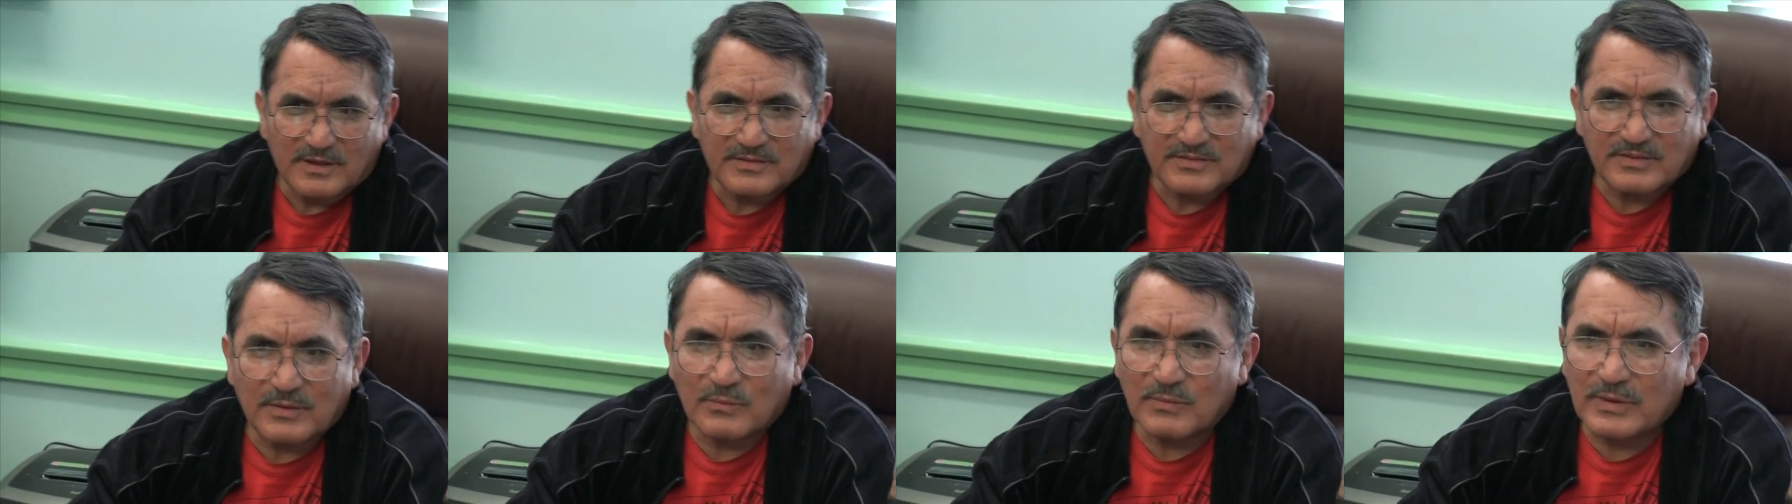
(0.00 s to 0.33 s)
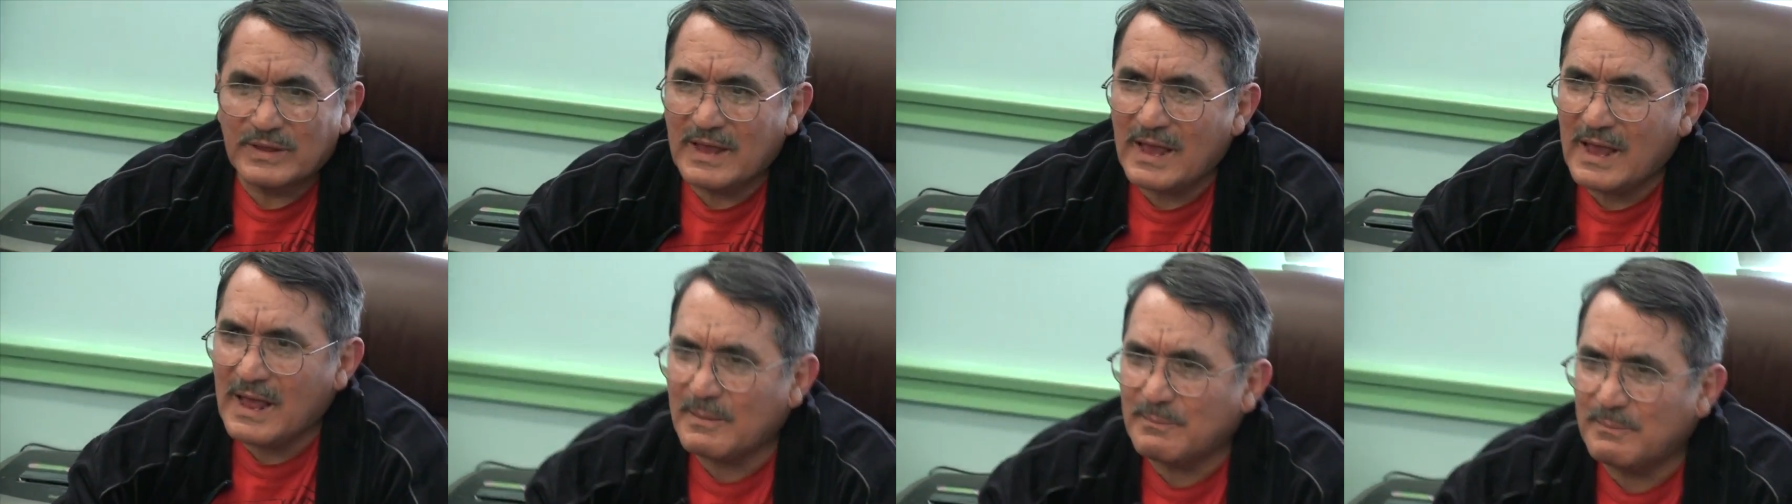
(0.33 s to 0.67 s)
See,
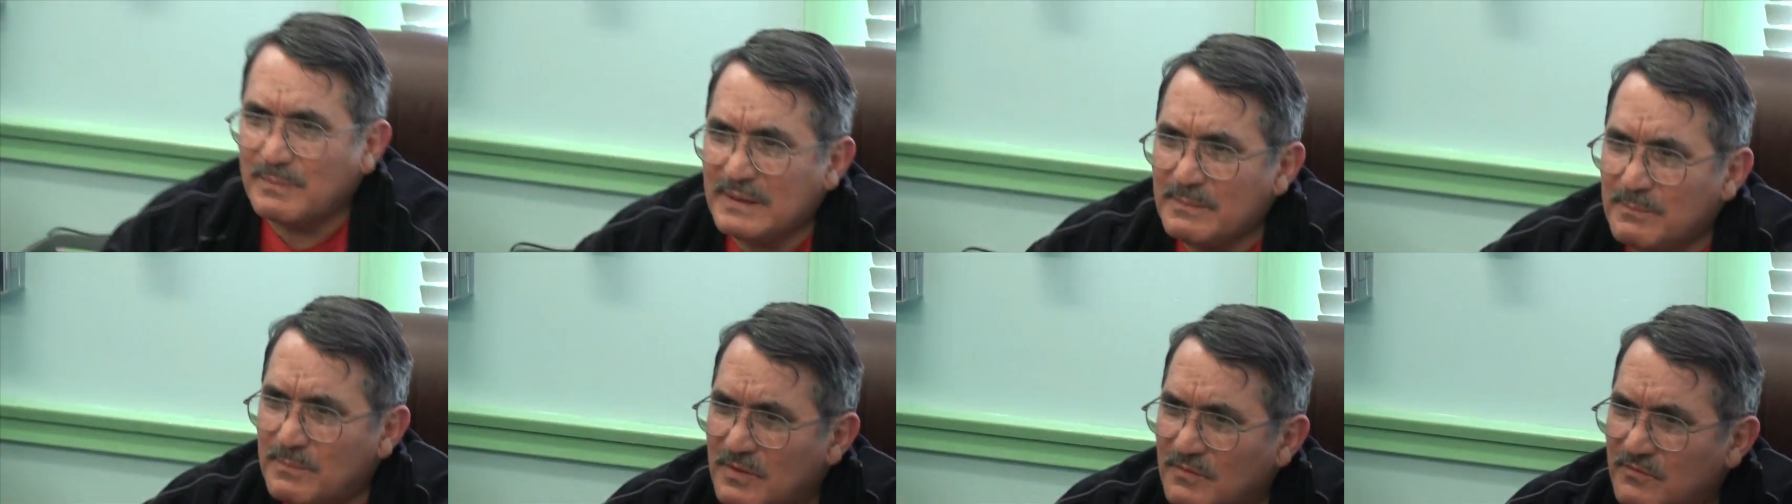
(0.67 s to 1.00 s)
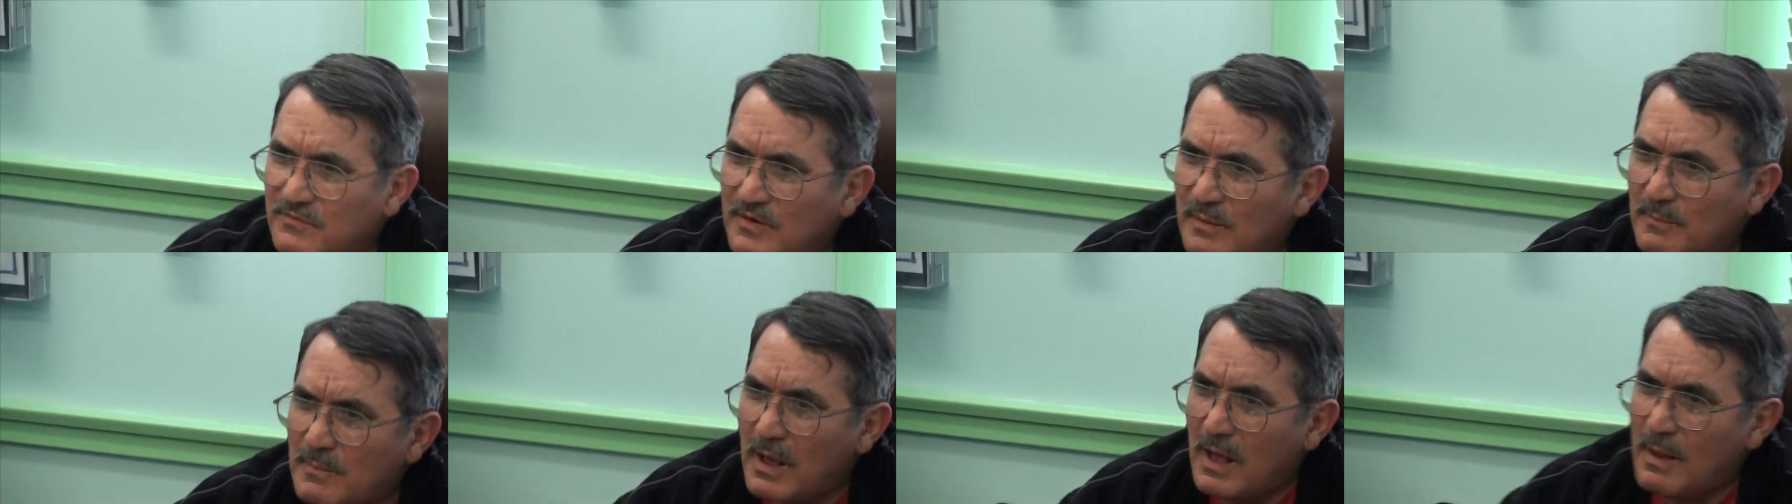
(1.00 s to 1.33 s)
we had people
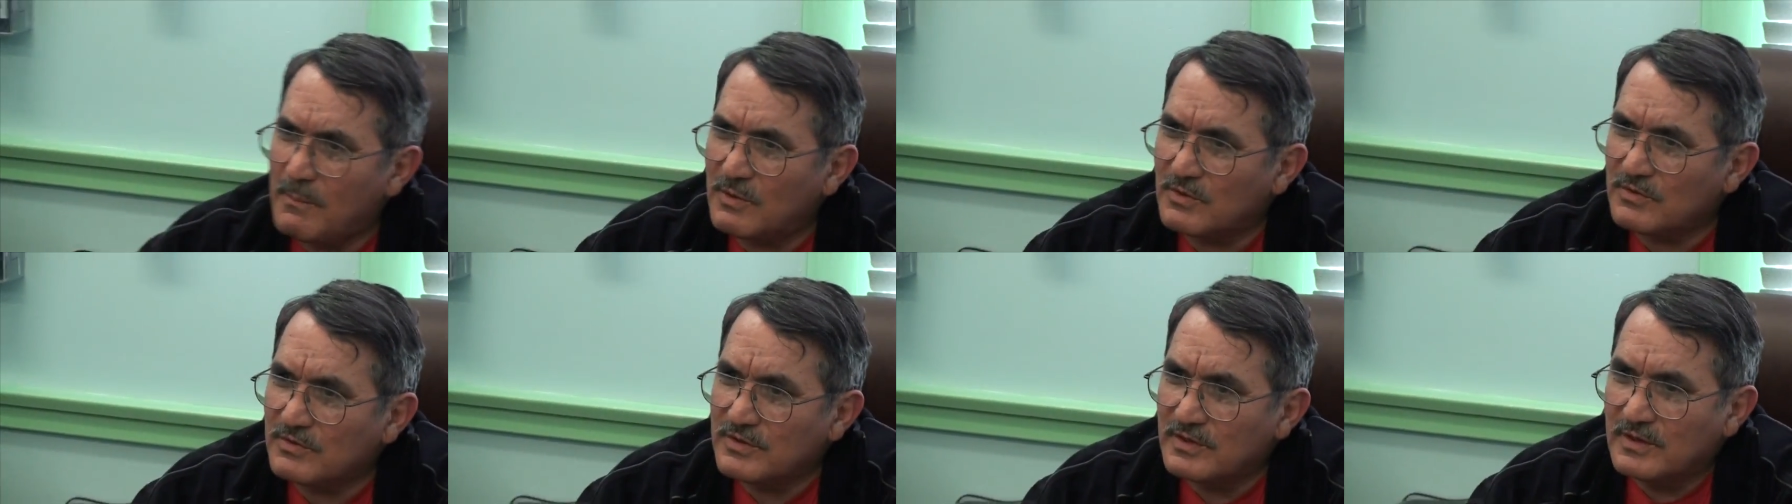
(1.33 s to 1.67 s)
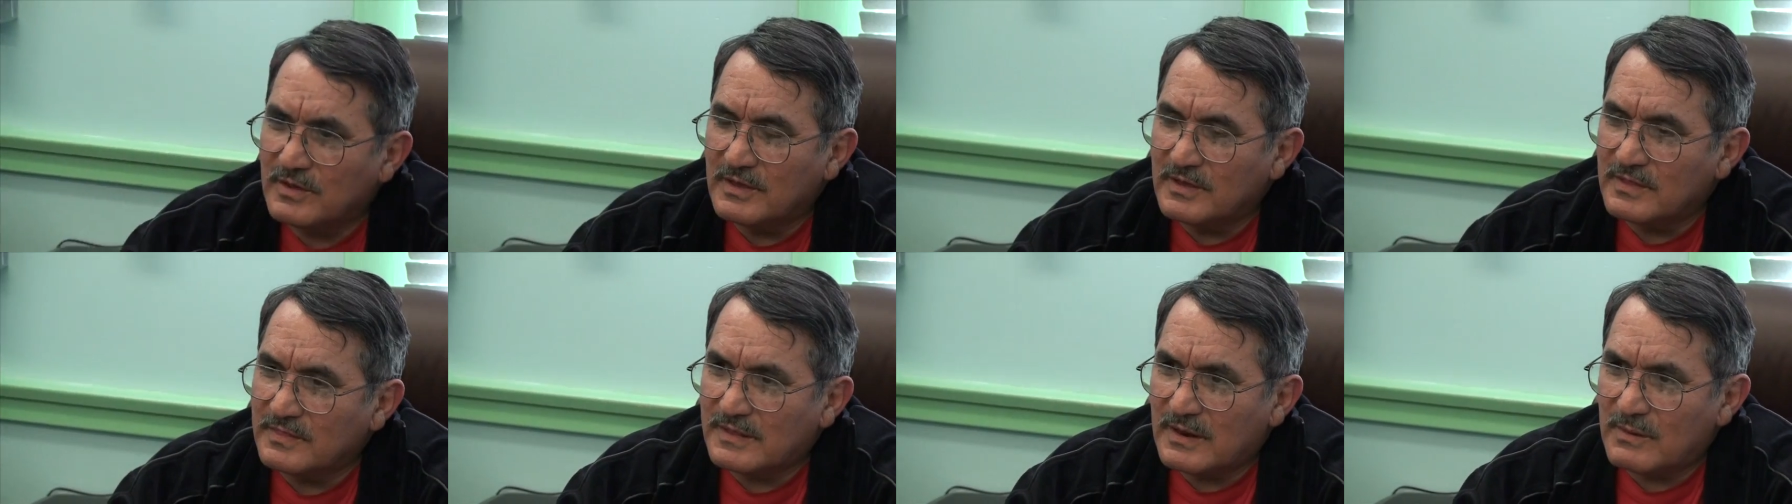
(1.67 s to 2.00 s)
from almost,
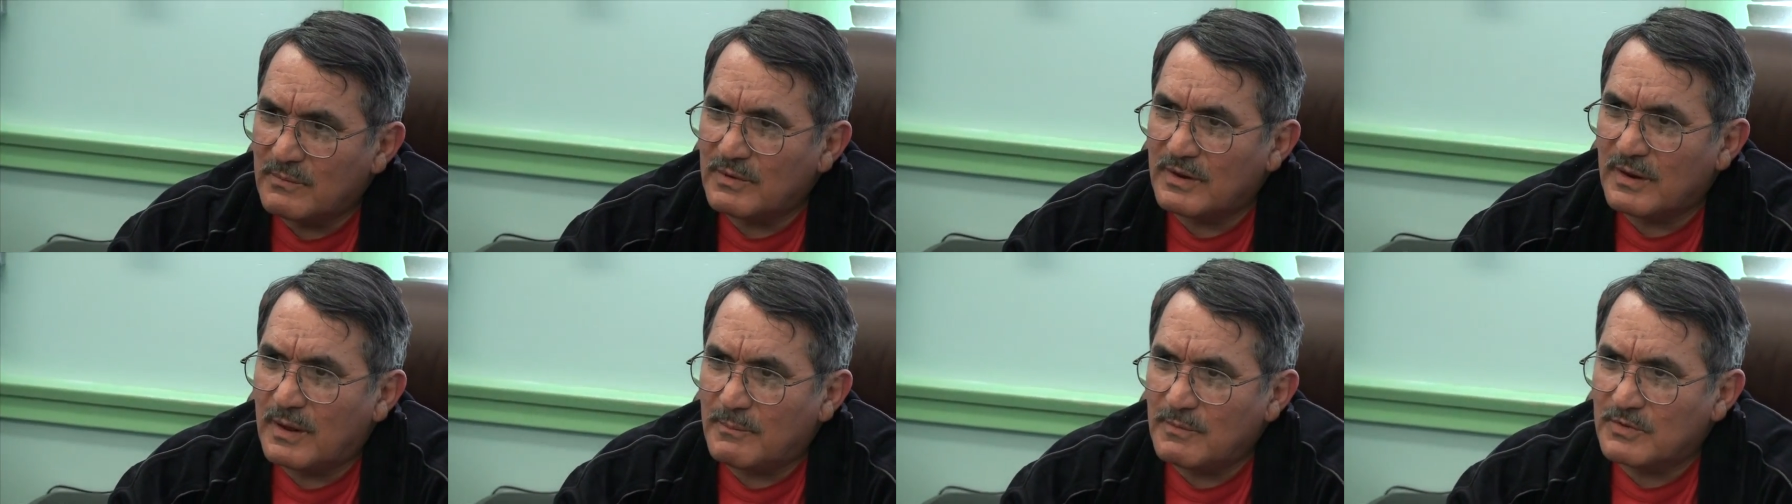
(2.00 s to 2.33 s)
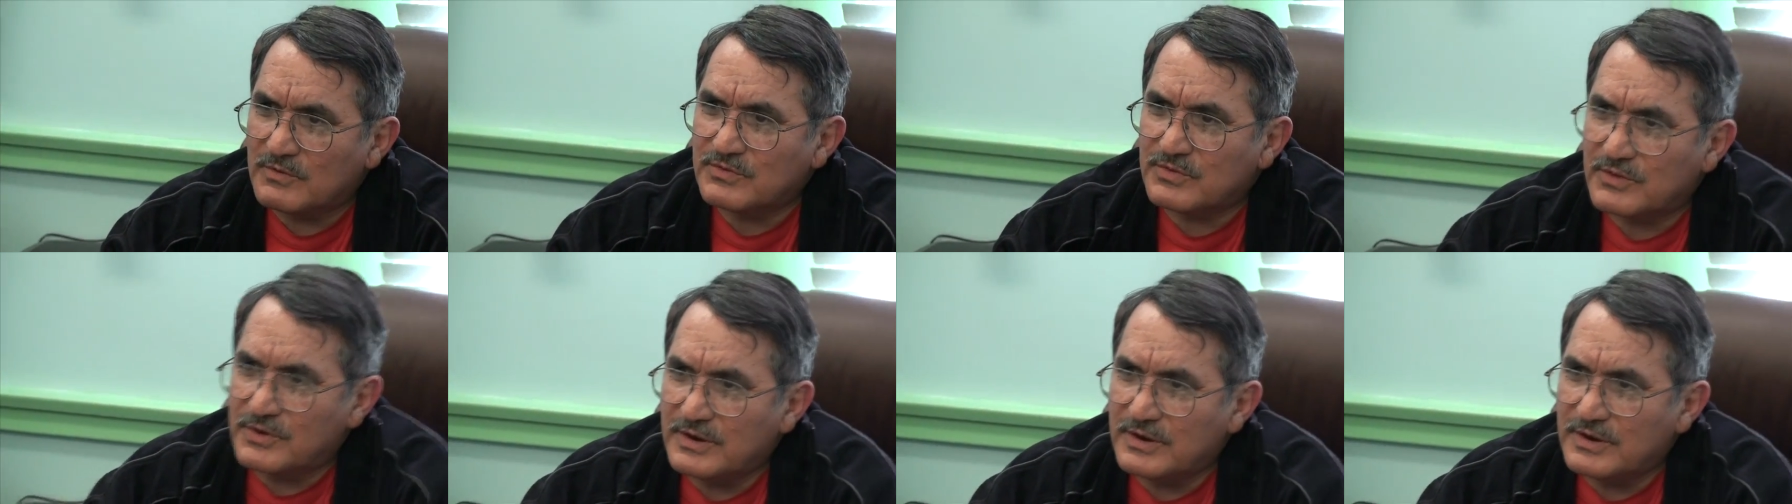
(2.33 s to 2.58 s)
there were almost